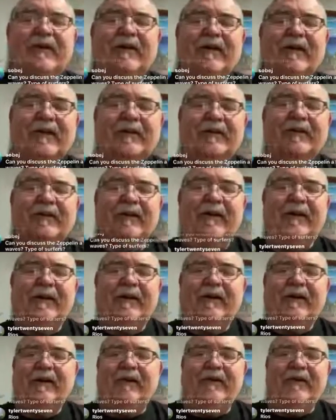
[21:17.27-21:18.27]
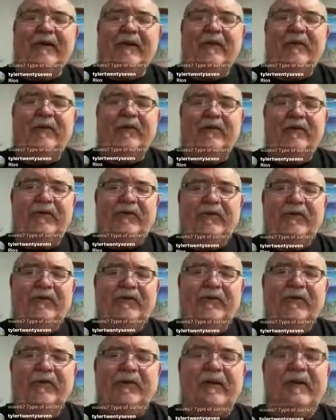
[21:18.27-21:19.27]
And I was
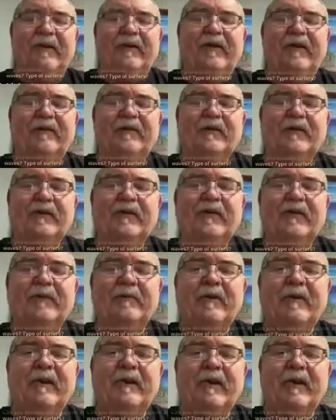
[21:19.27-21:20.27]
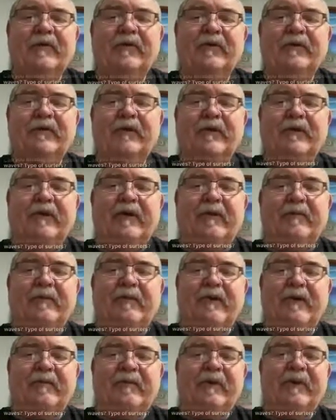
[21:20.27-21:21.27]
so naive at the time. I was already
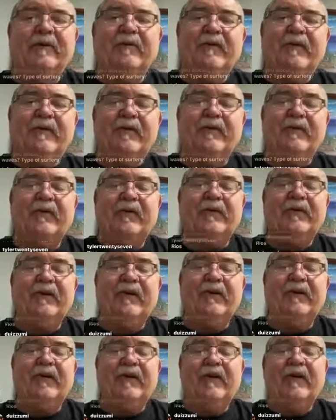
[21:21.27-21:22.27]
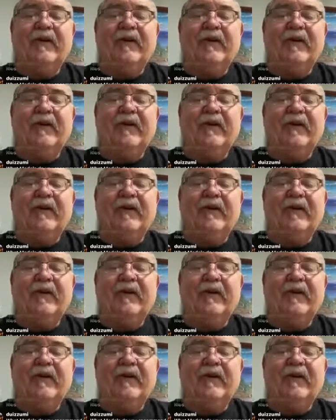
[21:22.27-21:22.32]
pretty big when I was 14.